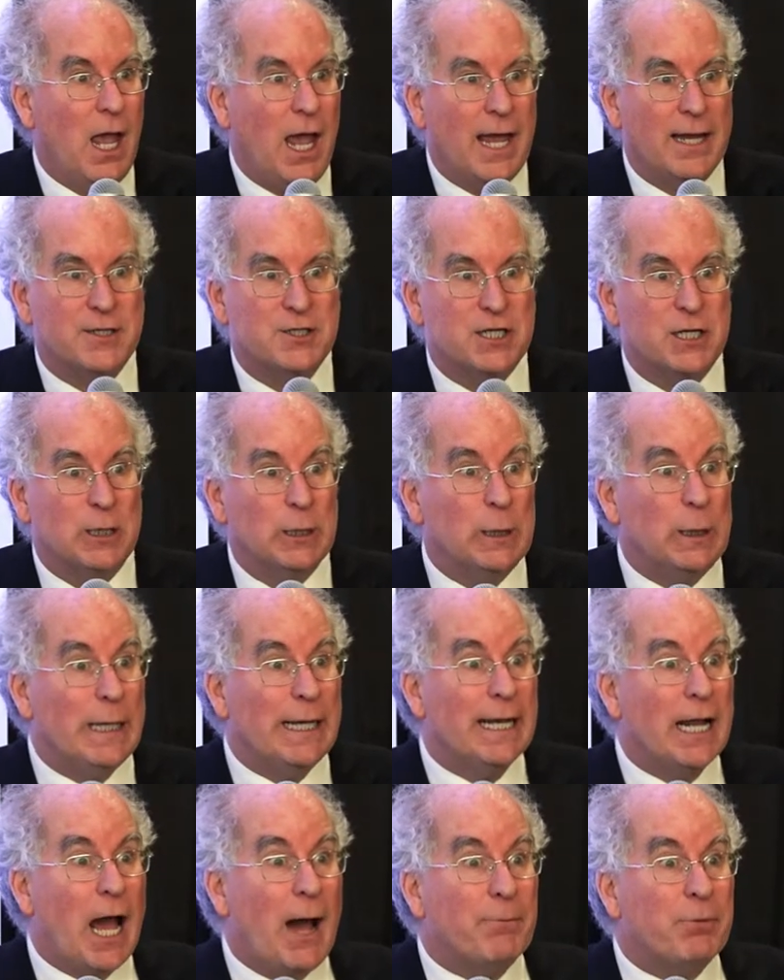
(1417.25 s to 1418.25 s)
And she
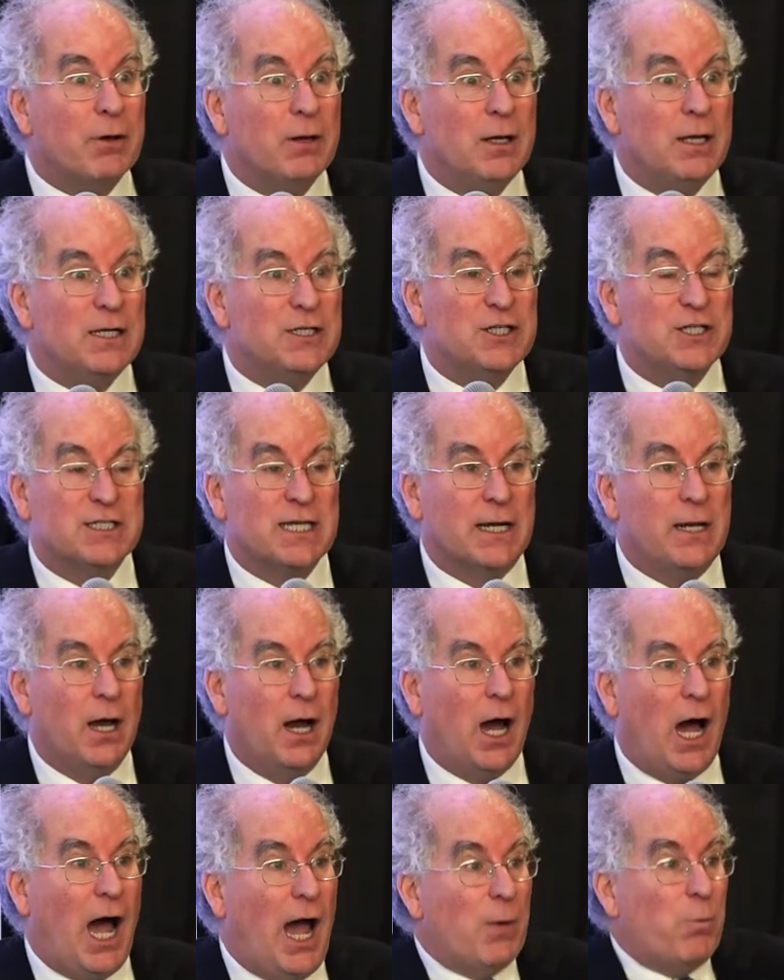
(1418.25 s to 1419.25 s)
lit up. She said,
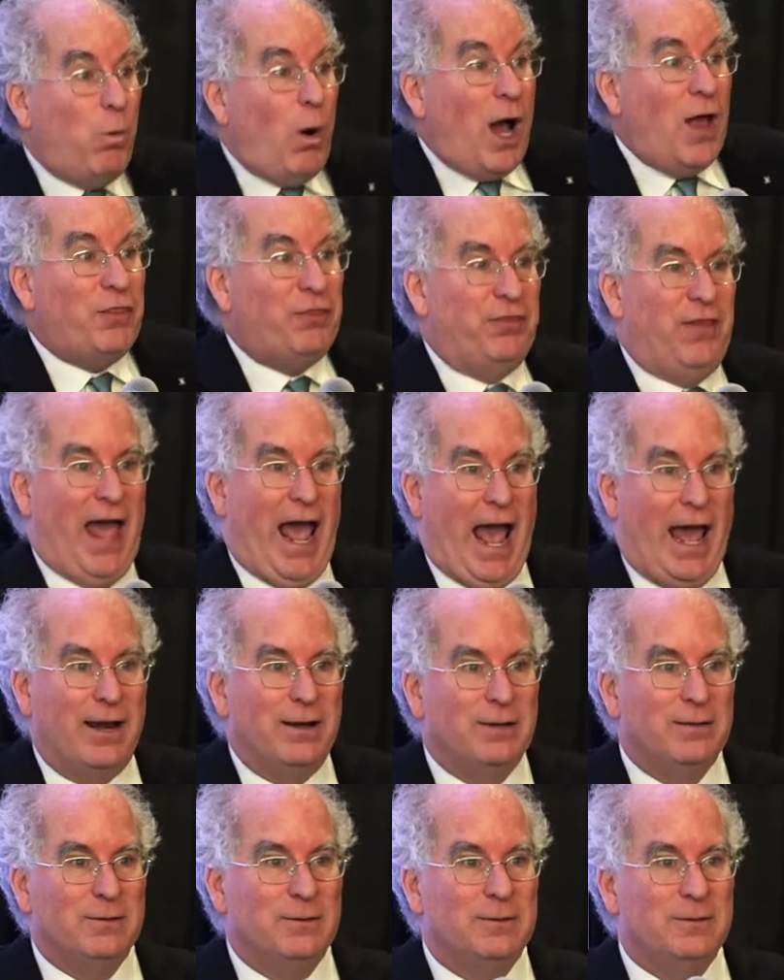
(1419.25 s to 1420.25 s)
I want that.
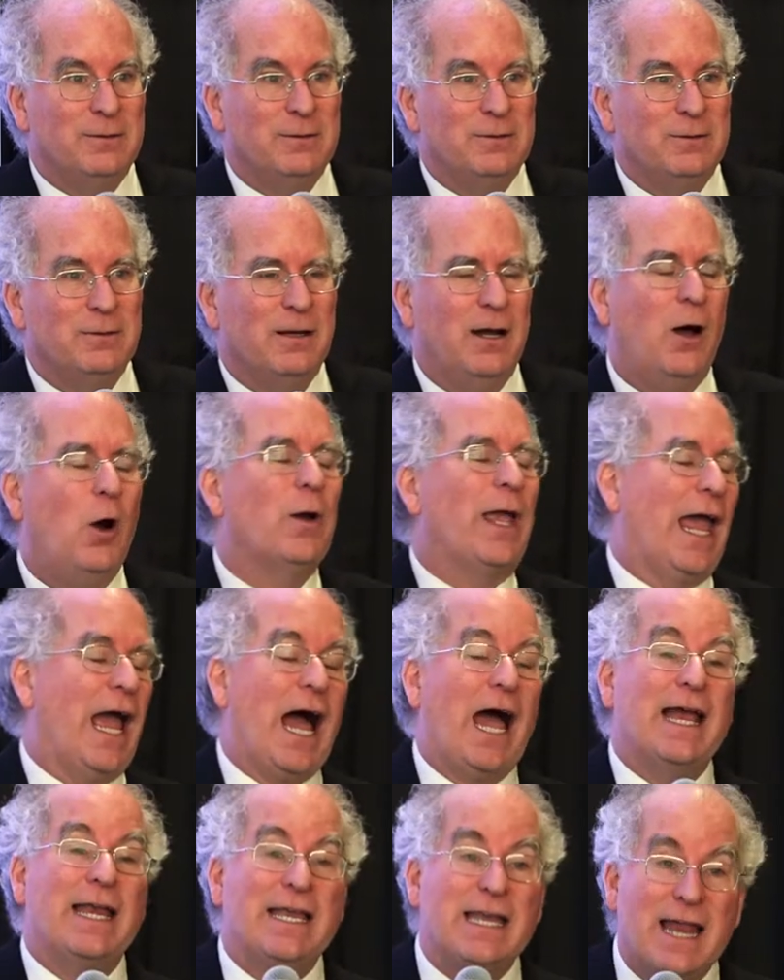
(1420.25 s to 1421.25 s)
Okay,
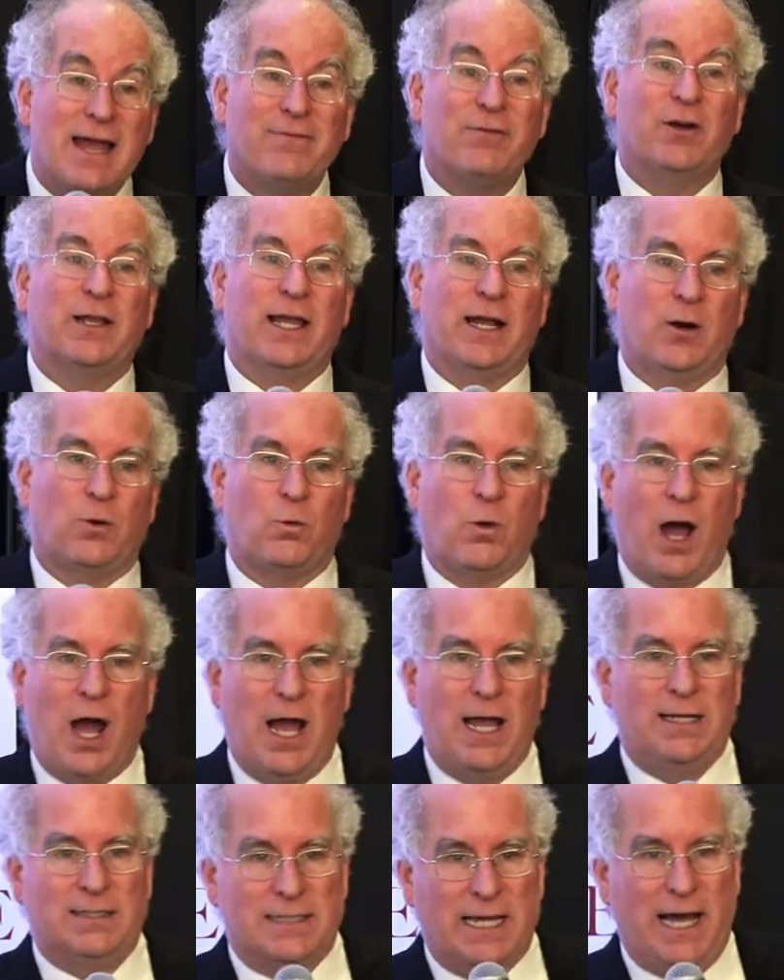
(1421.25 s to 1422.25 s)
I never get a
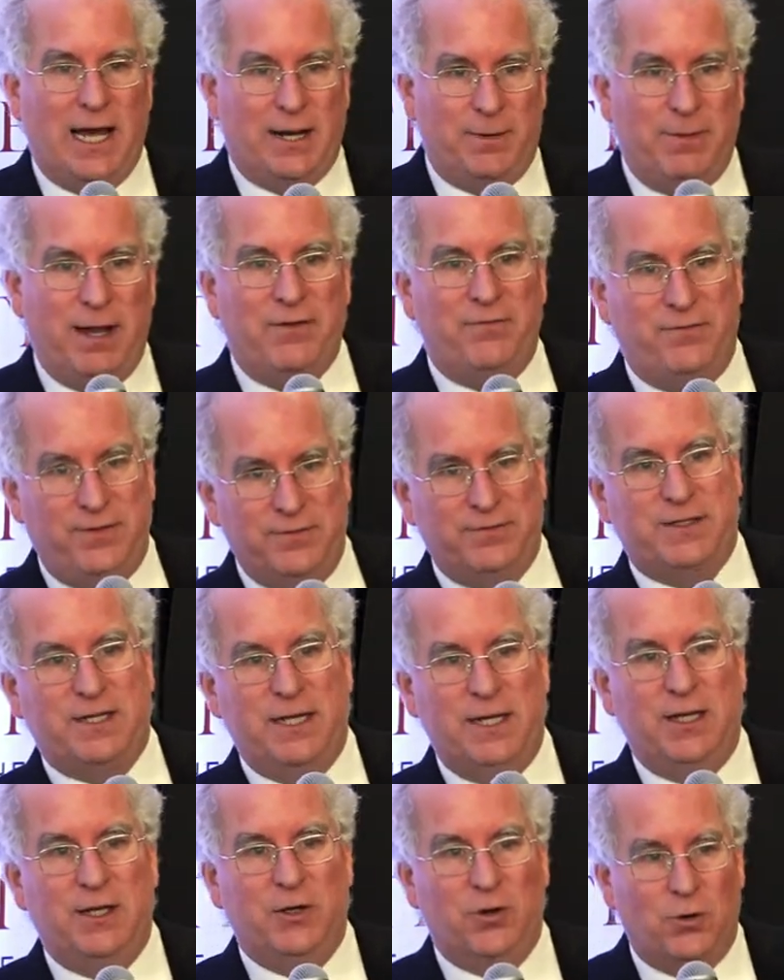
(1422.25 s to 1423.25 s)
rise out of my
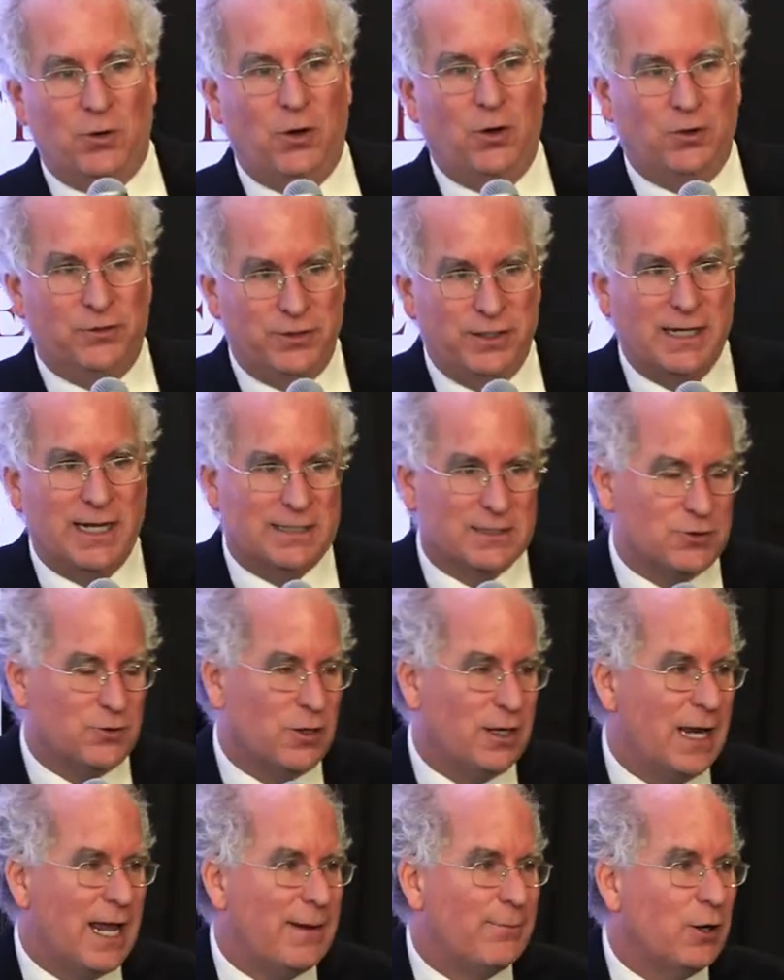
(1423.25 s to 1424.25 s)
15-year-old
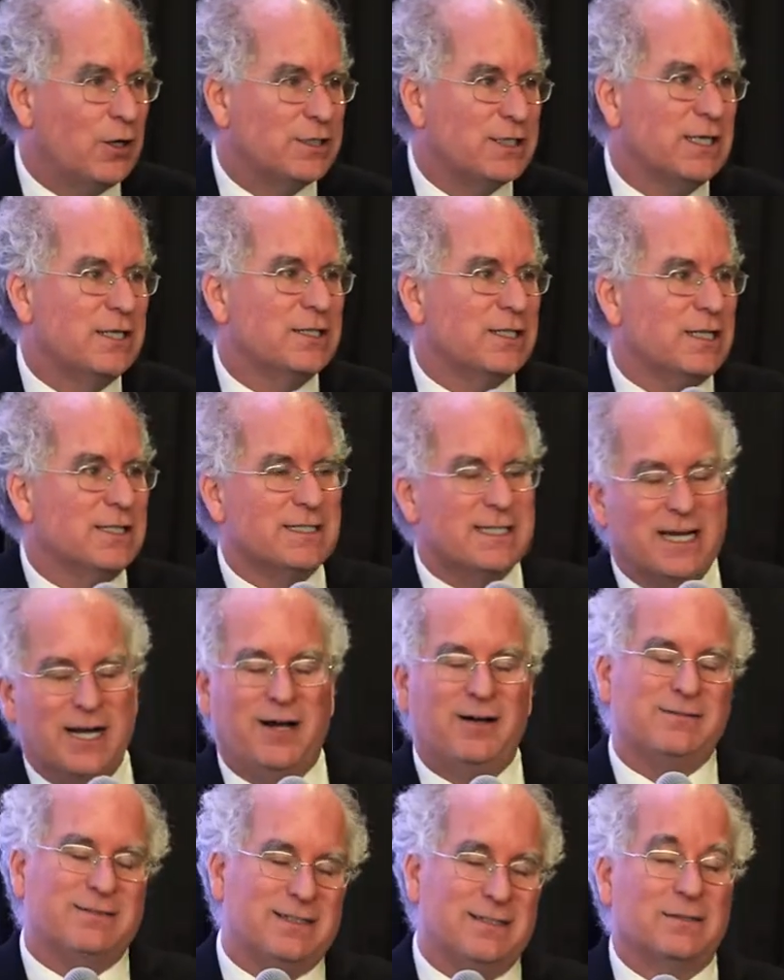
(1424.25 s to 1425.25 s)
next-door neighbor. She's just, like,
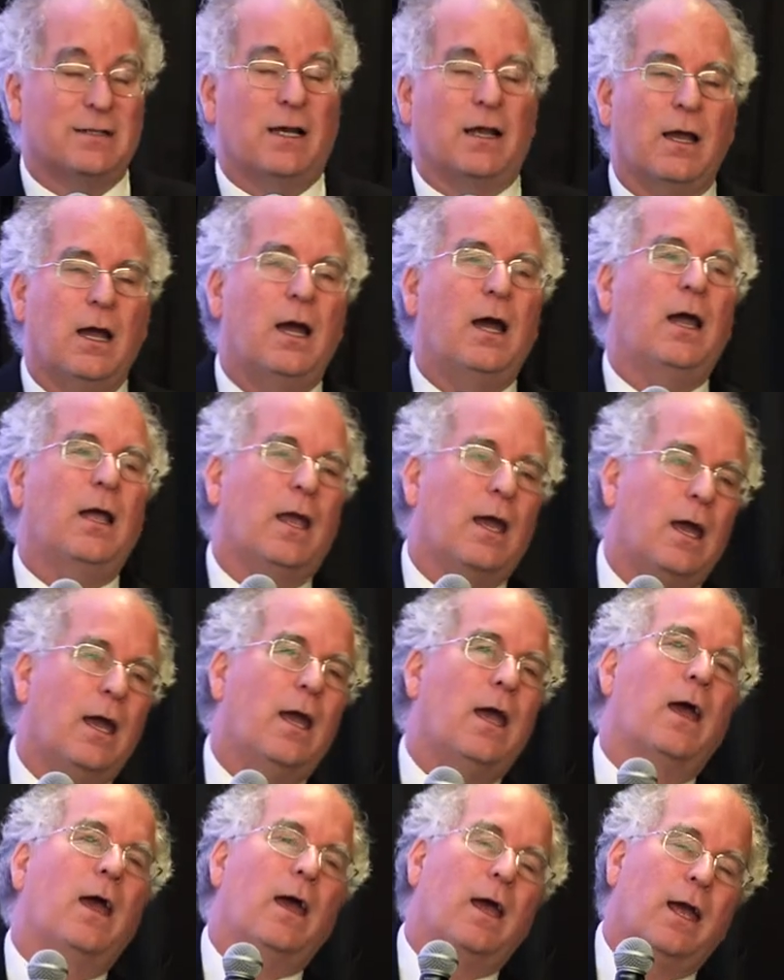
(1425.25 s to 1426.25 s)
oh,
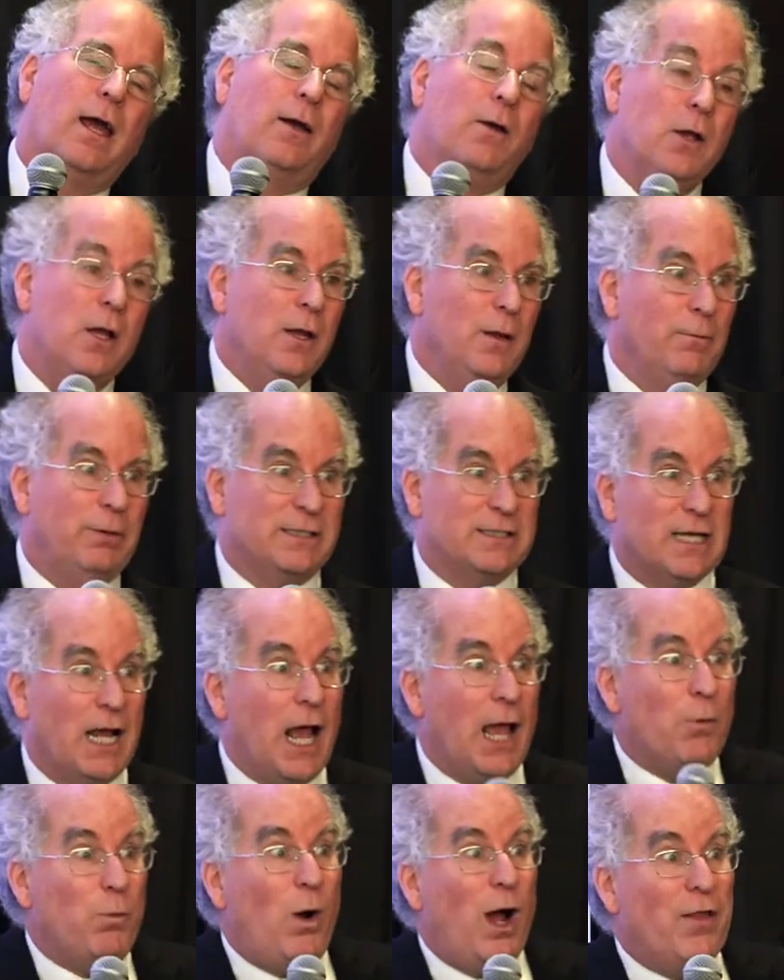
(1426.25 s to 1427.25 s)
yeah. But she said,
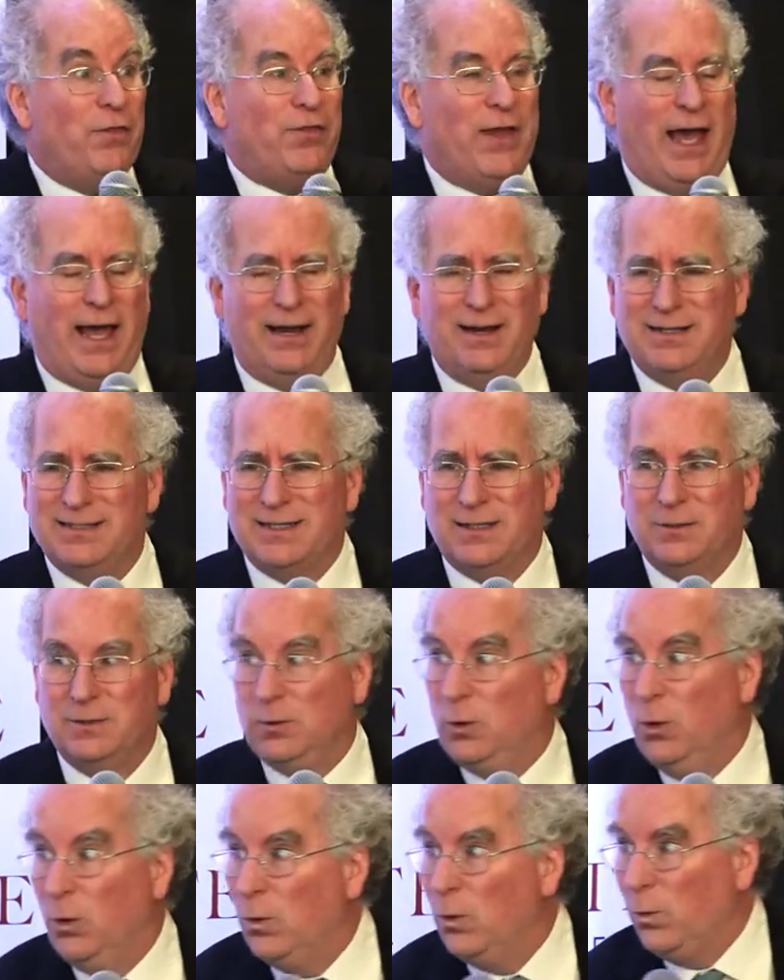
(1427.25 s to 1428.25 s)
I want that. I said,
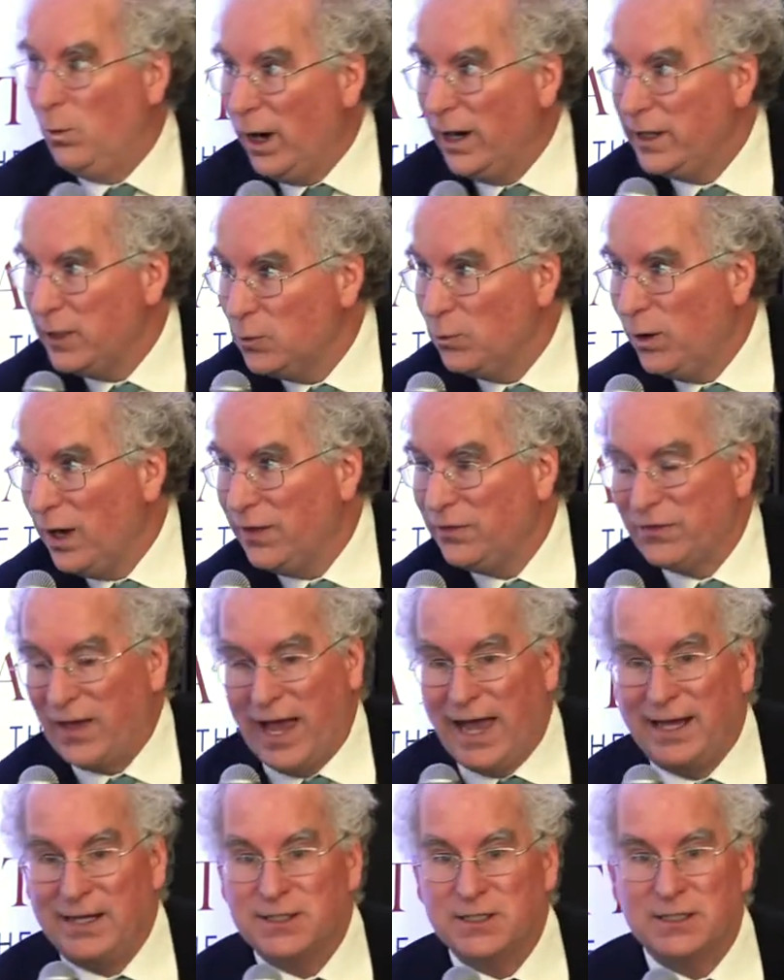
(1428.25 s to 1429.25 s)
why do you want that?